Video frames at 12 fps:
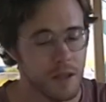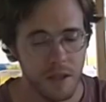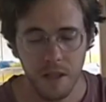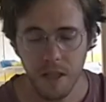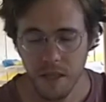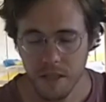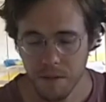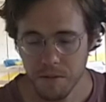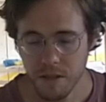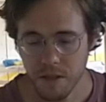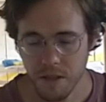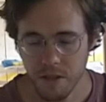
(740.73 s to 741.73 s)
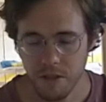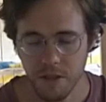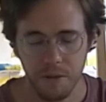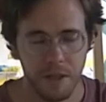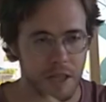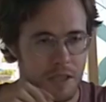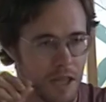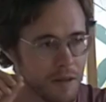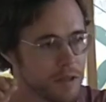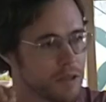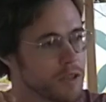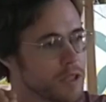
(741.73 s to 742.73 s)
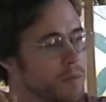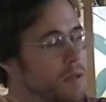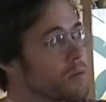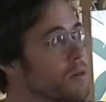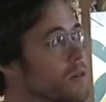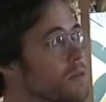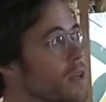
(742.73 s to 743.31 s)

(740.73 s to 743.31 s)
A lot of times the charge controller will actually have a USB port.